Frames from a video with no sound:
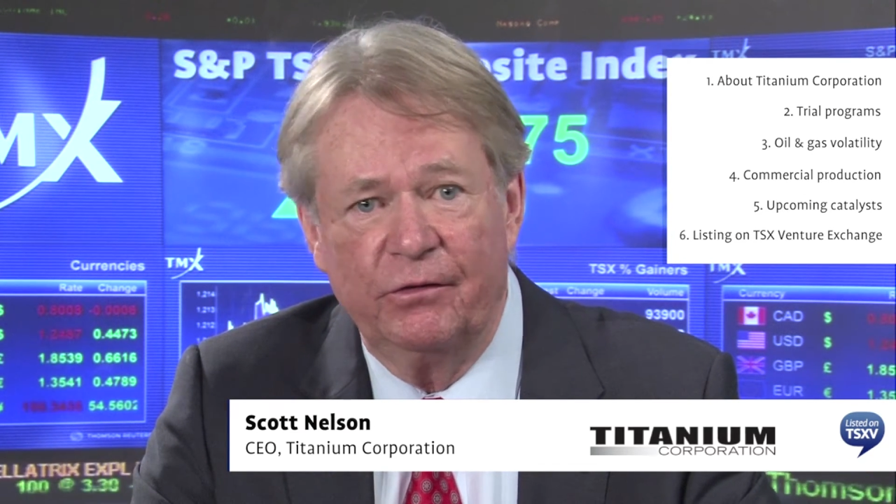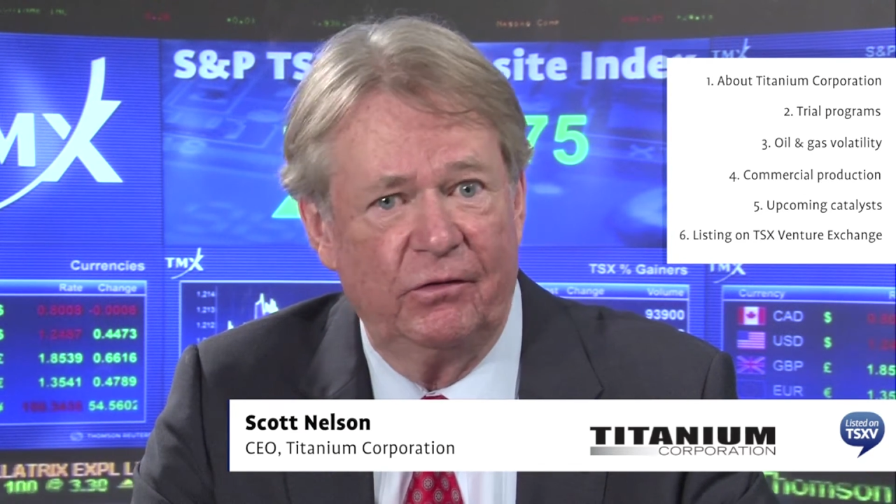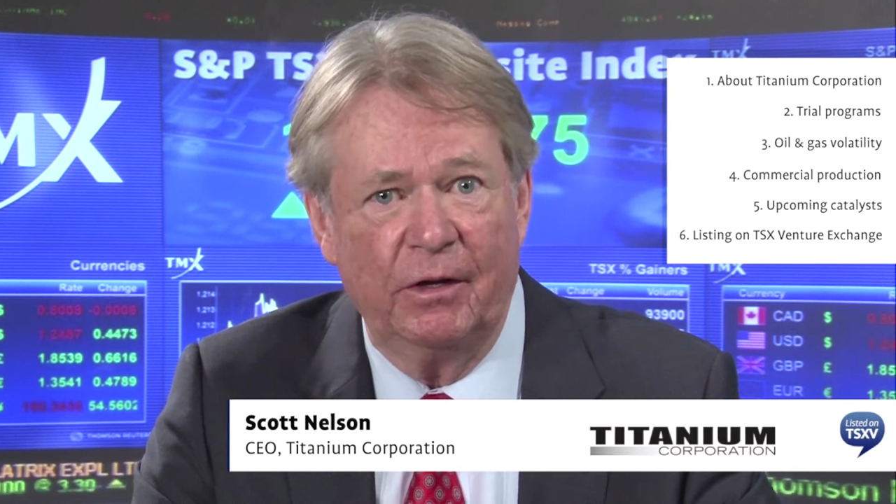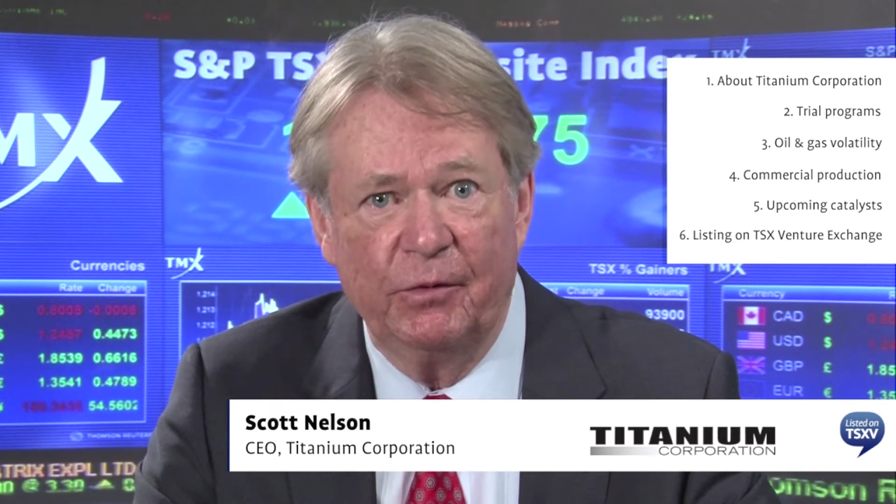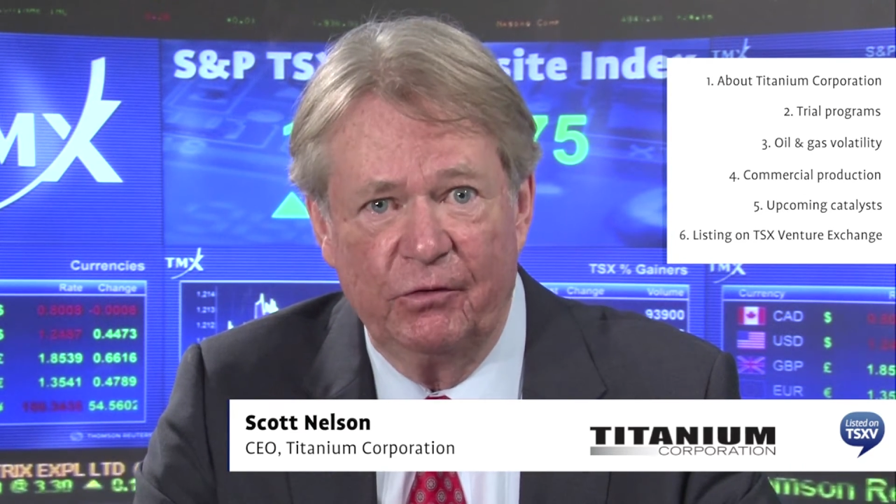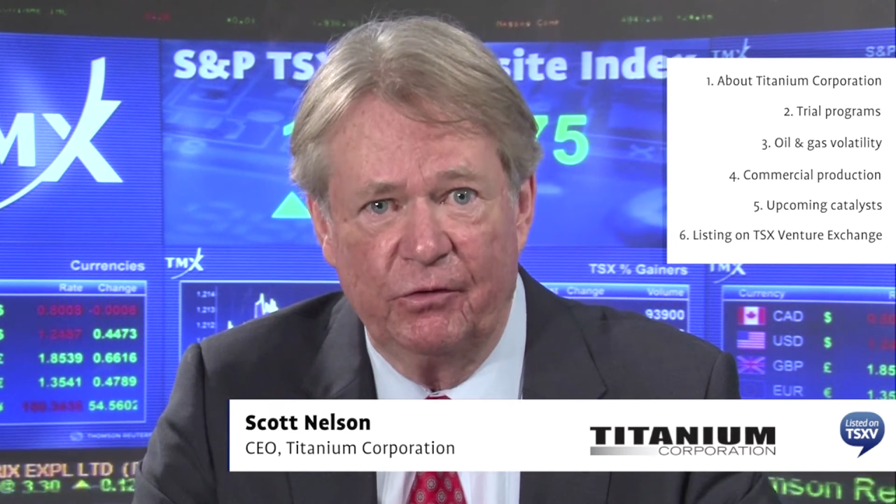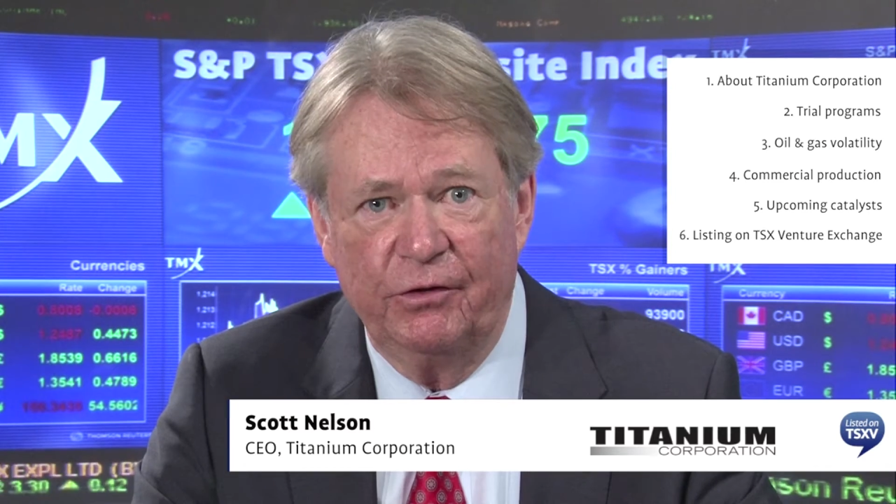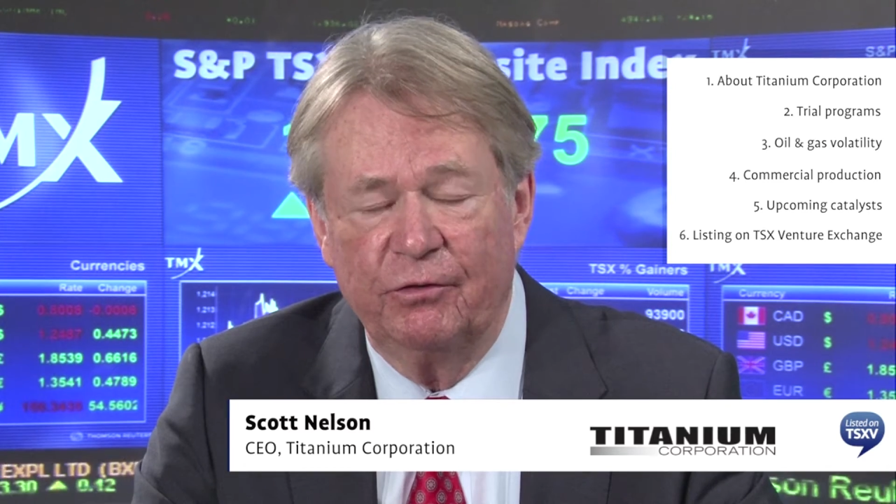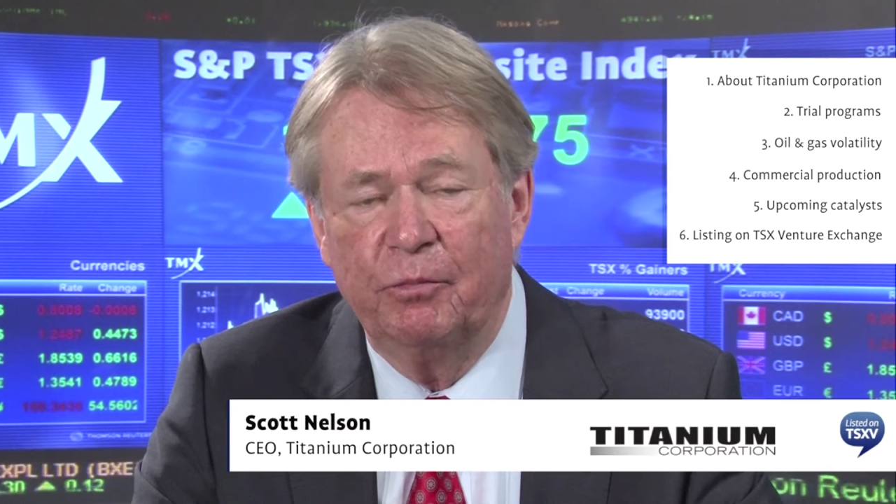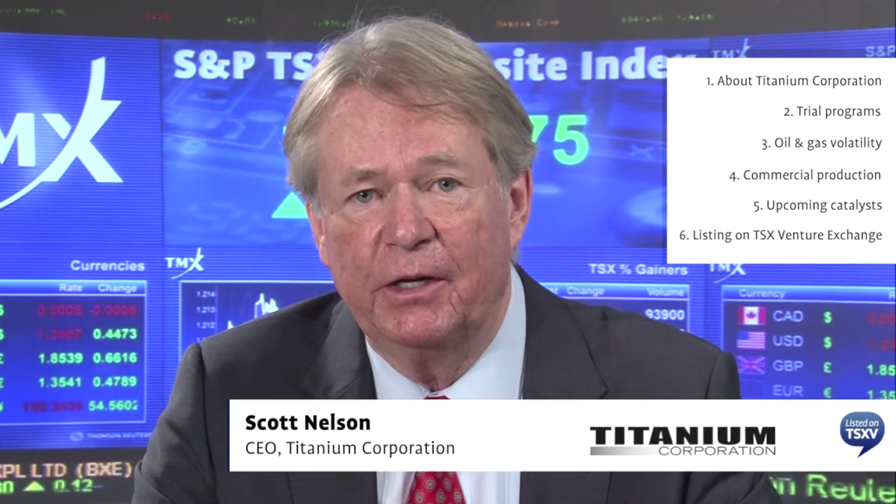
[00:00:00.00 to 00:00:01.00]
its
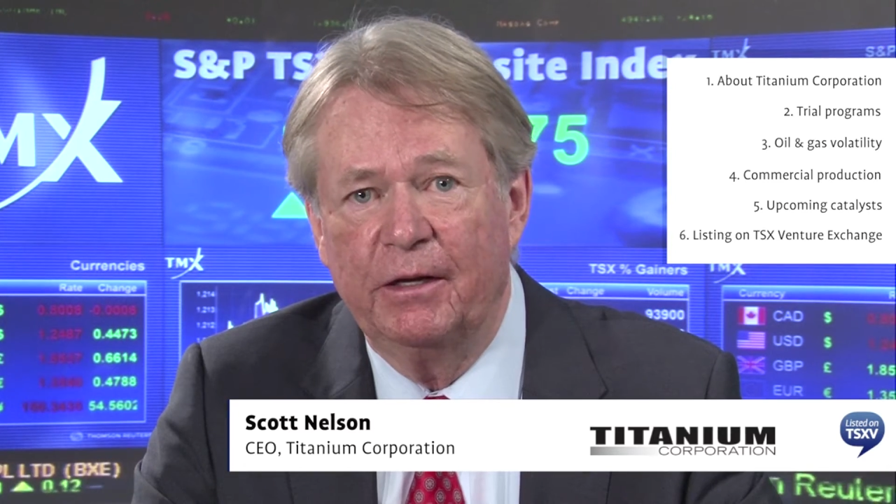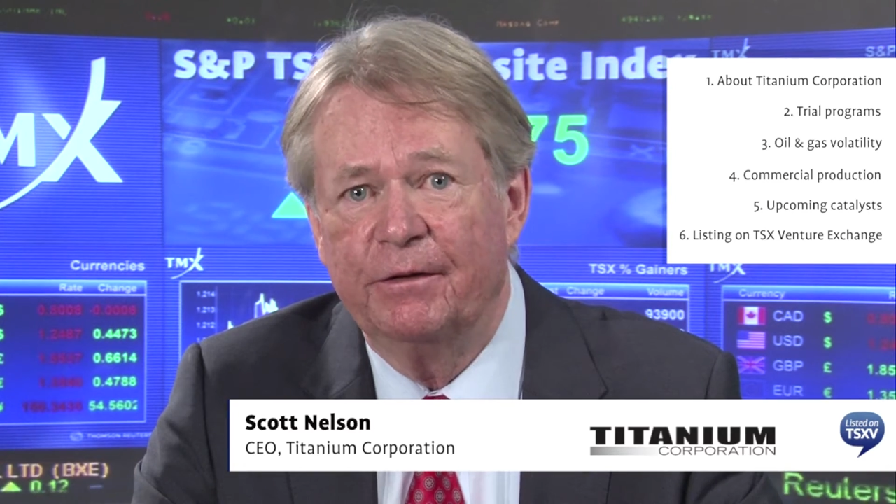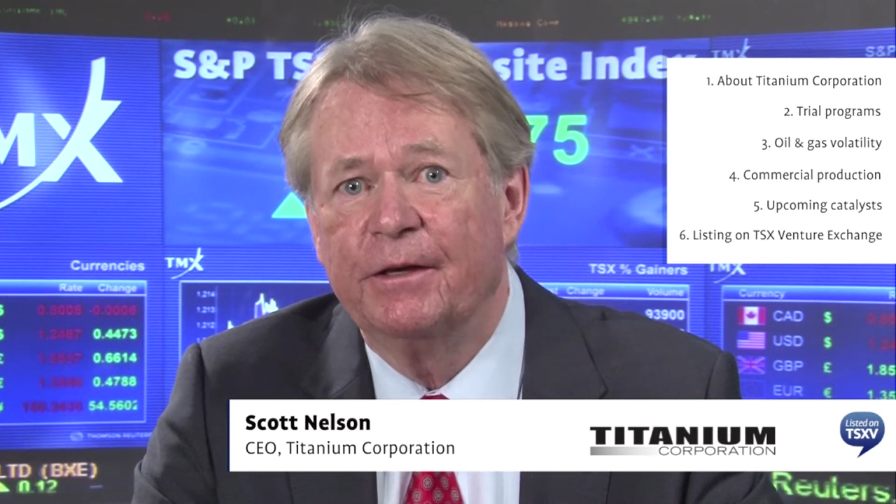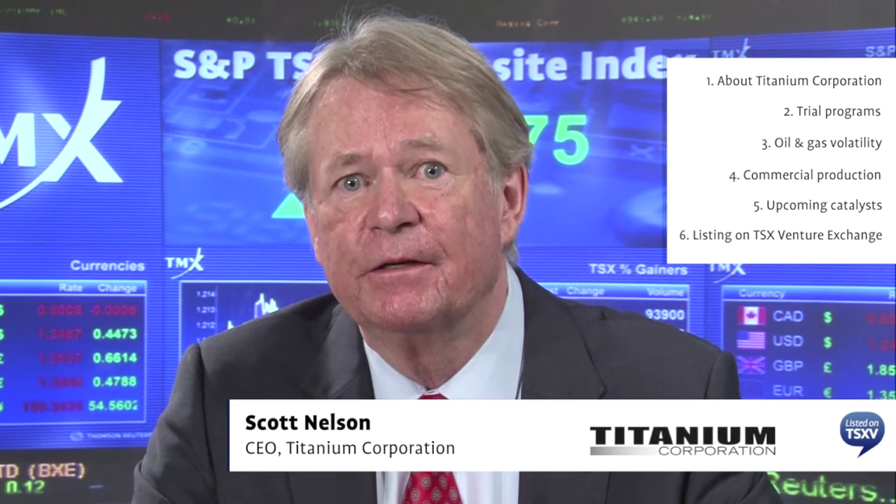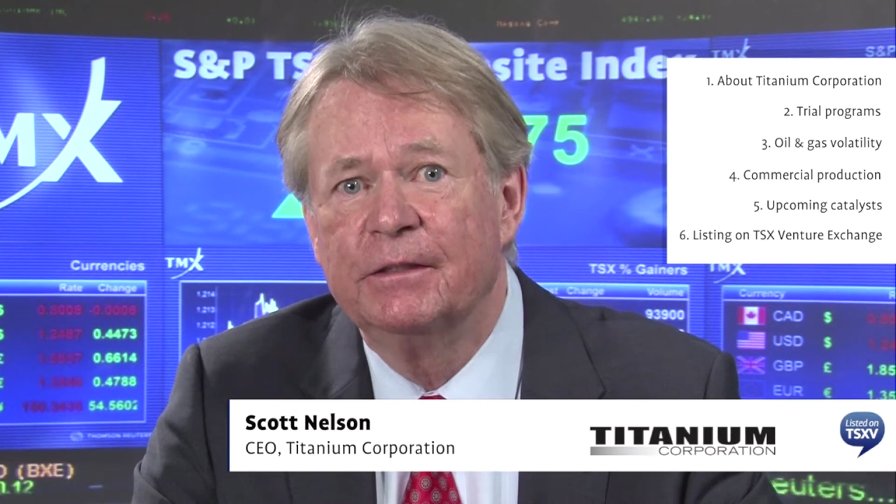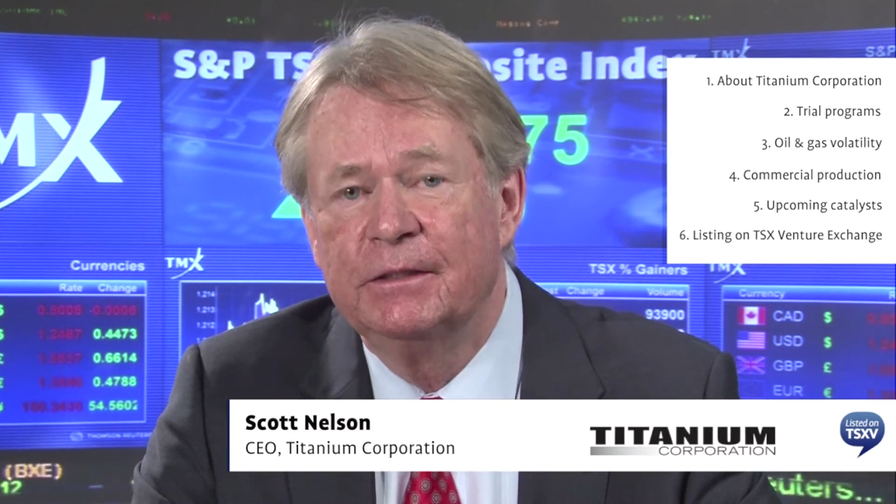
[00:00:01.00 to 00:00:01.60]
demonstration piloting.